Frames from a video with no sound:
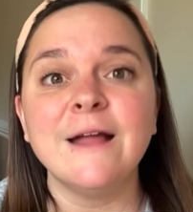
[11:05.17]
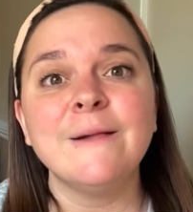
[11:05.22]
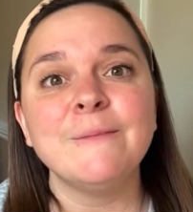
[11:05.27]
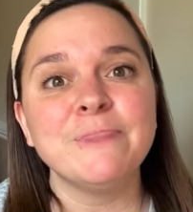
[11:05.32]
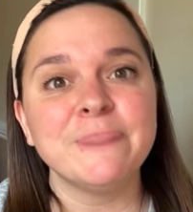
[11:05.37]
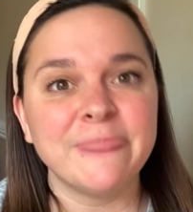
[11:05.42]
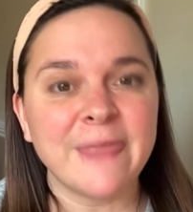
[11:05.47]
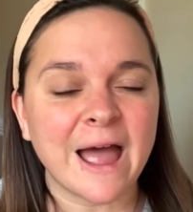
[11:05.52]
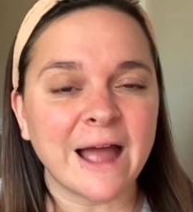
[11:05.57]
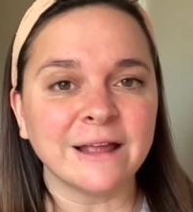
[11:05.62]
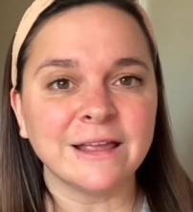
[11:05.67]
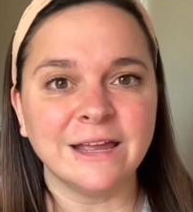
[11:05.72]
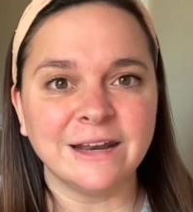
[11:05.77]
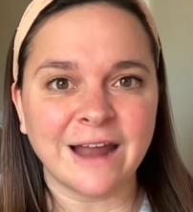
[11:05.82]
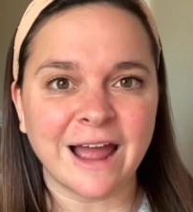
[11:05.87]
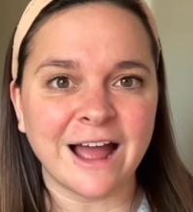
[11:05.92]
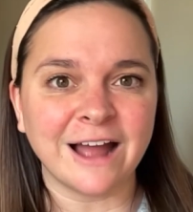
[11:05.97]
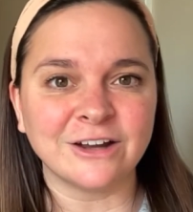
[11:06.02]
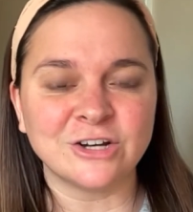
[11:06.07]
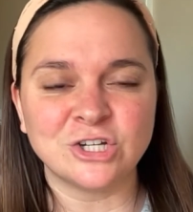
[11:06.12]
that can
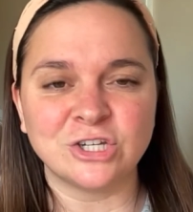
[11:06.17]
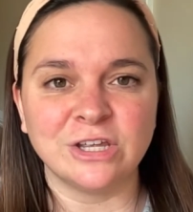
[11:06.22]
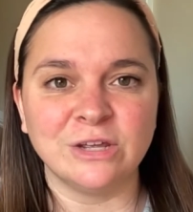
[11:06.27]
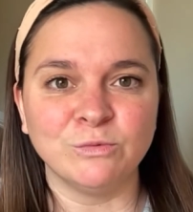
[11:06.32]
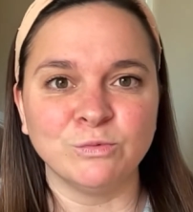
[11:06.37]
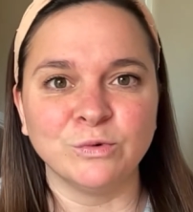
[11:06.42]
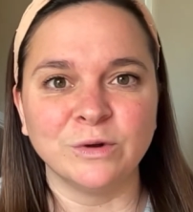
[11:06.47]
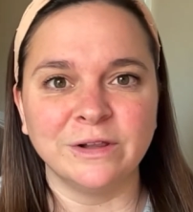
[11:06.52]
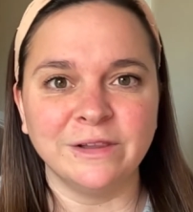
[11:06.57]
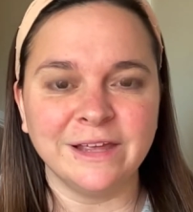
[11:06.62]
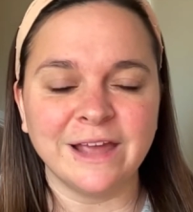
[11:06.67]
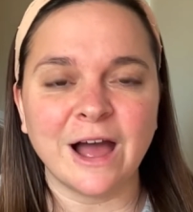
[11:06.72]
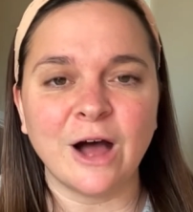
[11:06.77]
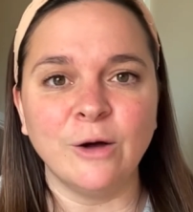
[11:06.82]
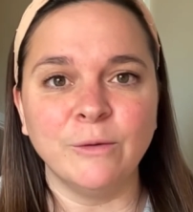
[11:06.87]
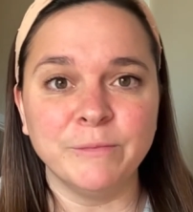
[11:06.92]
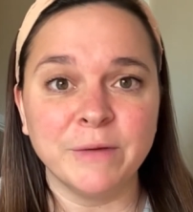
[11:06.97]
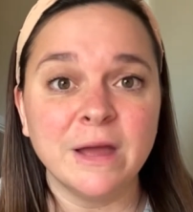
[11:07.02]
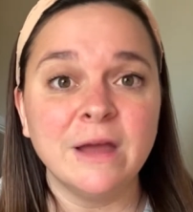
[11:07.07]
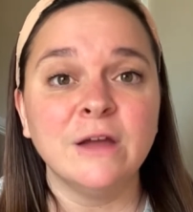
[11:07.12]
actually really help
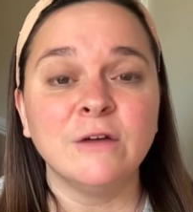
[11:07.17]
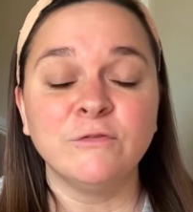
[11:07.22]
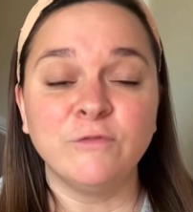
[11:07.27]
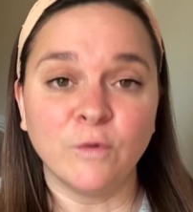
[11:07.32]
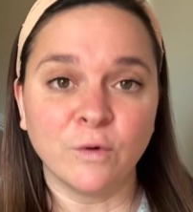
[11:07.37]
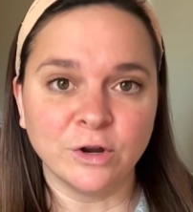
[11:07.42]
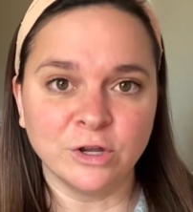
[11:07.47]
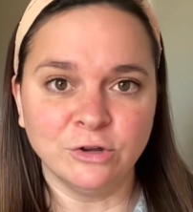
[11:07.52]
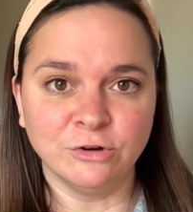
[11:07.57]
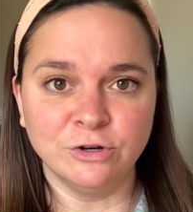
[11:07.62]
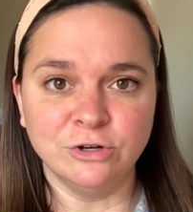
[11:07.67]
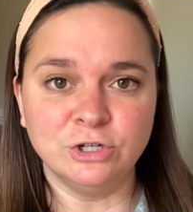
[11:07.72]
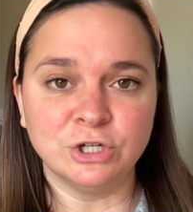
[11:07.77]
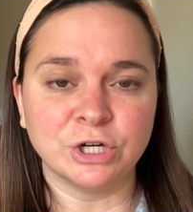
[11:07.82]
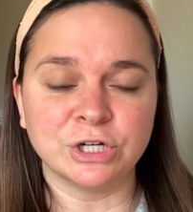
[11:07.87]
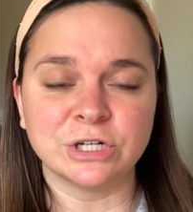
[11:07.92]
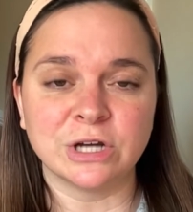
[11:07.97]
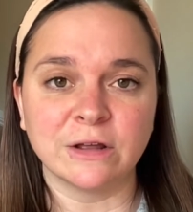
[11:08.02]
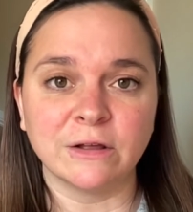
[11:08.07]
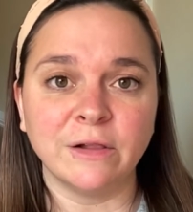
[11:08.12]
for your
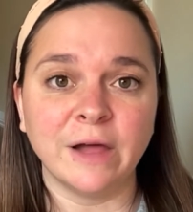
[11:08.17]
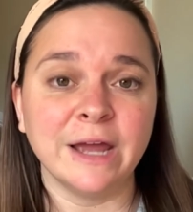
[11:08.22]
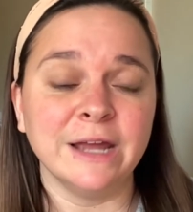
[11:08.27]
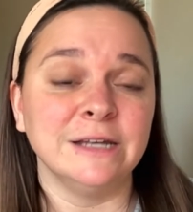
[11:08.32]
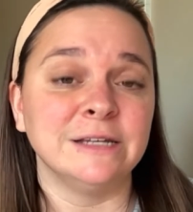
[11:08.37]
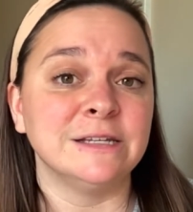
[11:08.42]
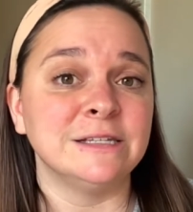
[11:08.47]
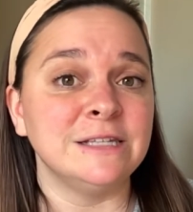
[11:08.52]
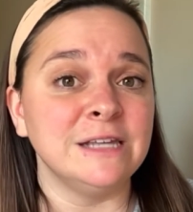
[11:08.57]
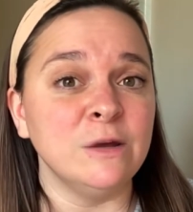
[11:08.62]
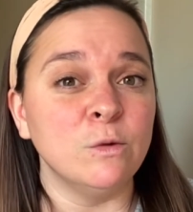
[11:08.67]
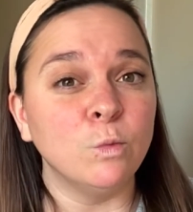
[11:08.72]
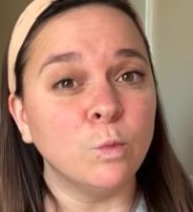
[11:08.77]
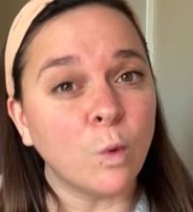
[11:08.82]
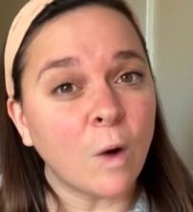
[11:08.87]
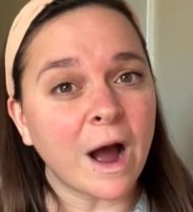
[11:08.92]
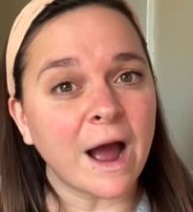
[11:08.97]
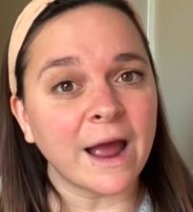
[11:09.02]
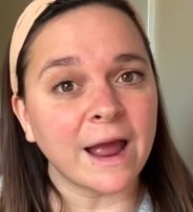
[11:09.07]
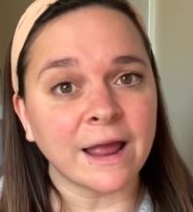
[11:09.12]
nutrition client to see
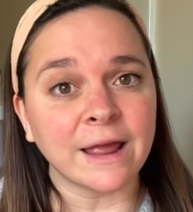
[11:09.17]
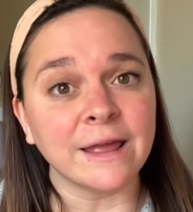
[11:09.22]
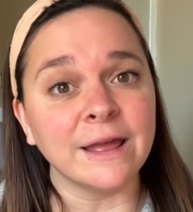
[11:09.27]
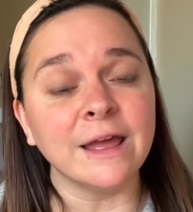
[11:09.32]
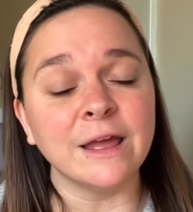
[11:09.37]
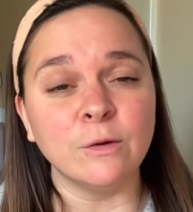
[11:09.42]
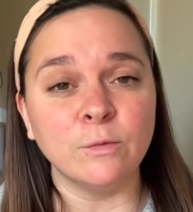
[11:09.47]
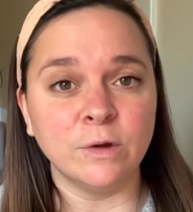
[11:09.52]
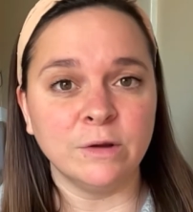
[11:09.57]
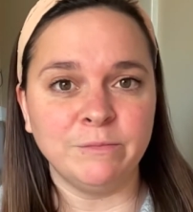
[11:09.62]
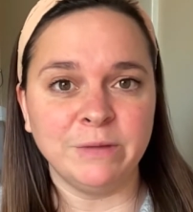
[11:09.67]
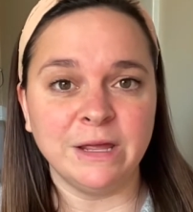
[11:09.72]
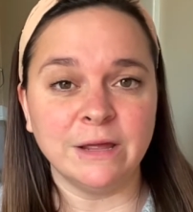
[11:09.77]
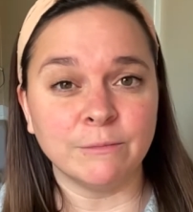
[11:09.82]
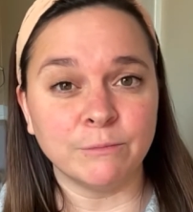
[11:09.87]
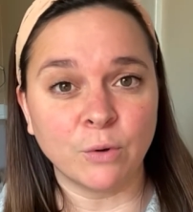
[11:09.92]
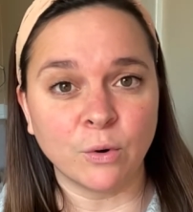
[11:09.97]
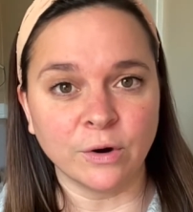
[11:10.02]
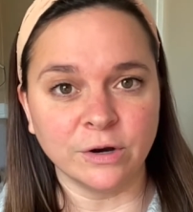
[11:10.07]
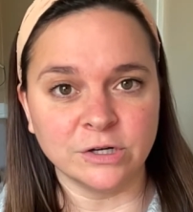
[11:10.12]
why it would be
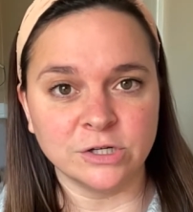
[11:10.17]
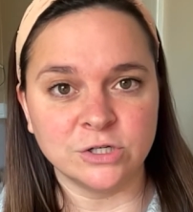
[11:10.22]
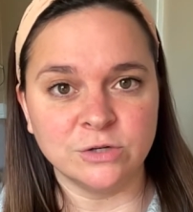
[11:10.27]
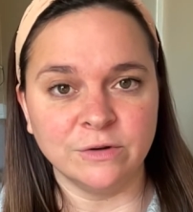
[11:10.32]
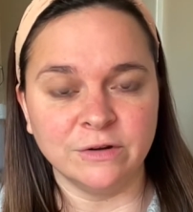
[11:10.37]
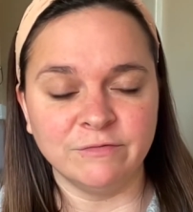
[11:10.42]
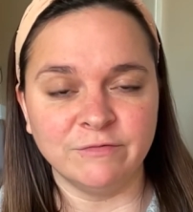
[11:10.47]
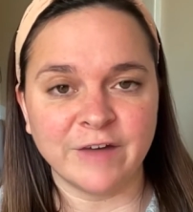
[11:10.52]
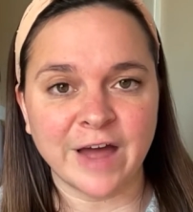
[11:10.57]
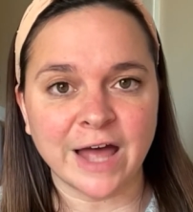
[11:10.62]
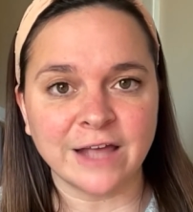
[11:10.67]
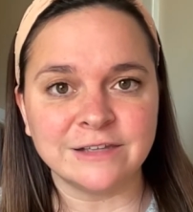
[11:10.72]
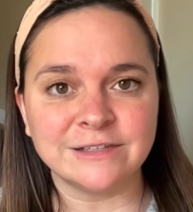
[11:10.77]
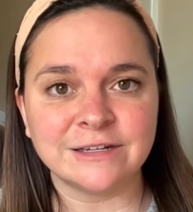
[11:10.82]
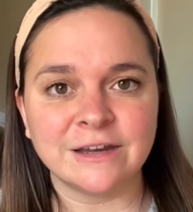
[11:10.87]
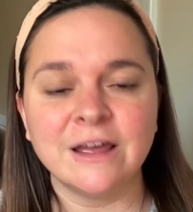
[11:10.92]
important to invest.